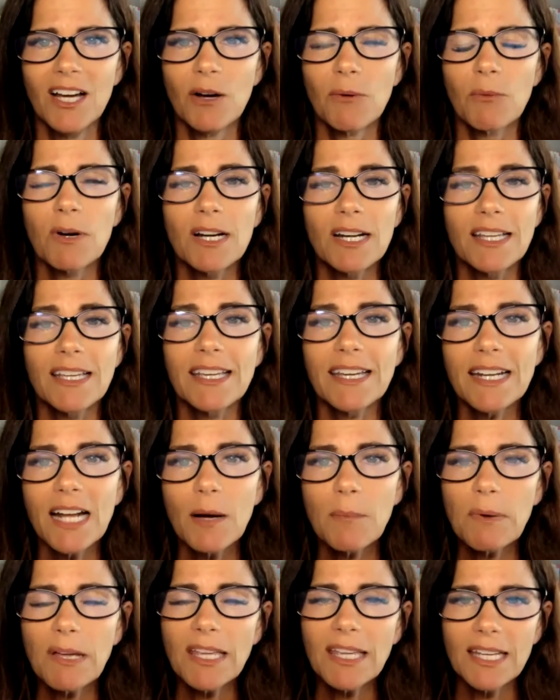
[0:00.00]
We're going to get
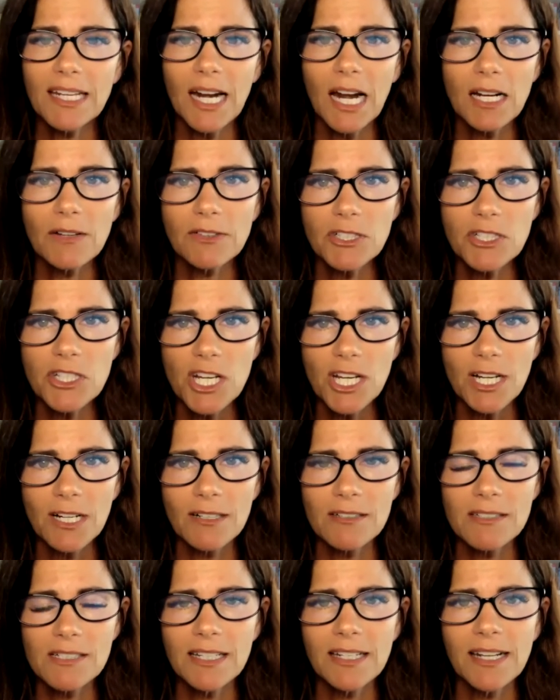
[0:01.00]
up and get out of our
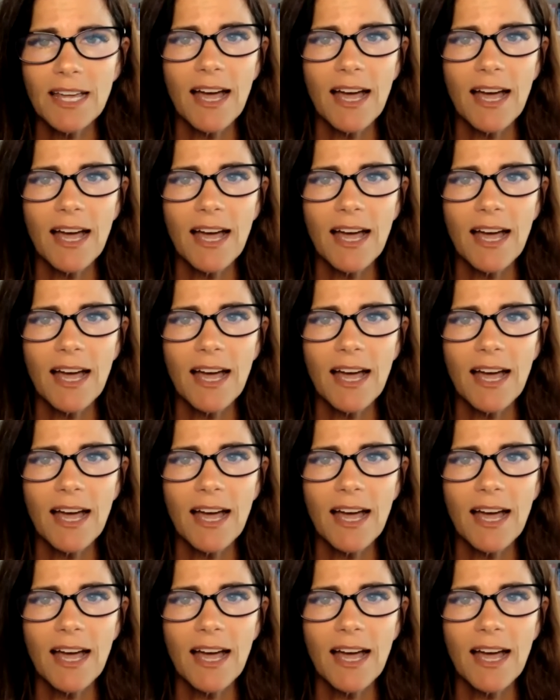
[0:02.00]
chairs. And